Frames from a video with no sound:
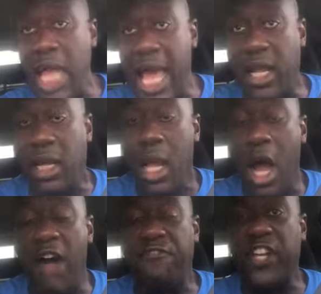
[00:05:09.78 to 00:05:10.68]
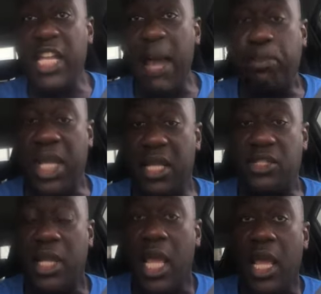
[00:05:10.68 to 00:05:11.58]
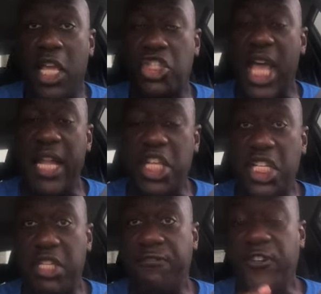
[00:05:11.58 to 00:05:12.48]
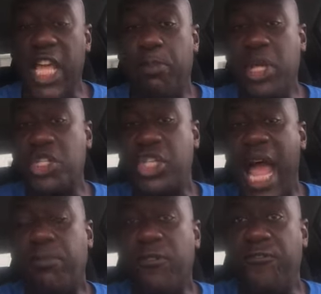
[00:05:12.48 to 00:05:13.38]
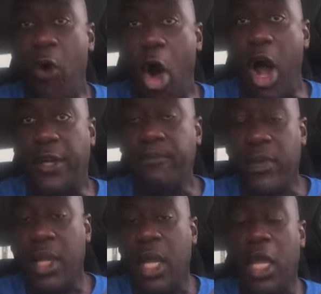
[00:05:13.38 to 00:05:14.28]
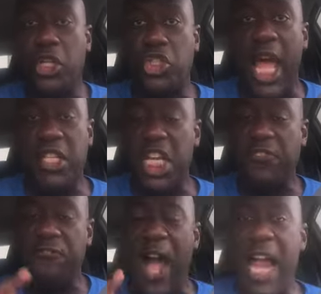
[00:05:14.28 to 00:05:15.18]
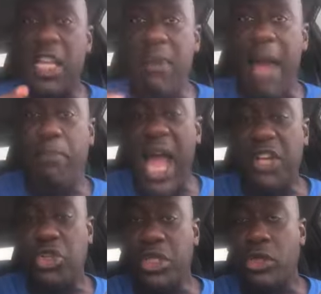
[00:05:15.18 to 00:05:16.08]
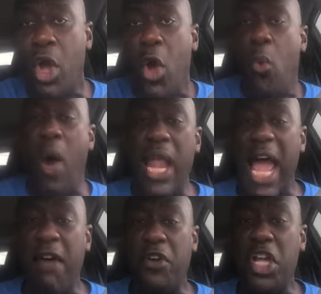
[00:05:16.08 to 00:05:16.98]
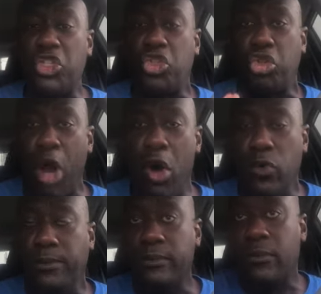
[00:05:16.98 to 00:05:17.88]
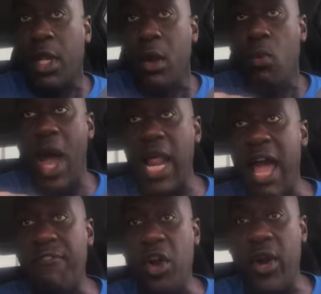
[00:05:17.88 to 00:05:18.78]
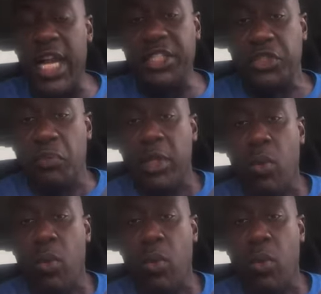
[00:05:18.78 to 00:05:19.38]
letter of Philippians, he said this in Philippians chapter 4. He said this, finally, my brethren, whatever is true, whatever is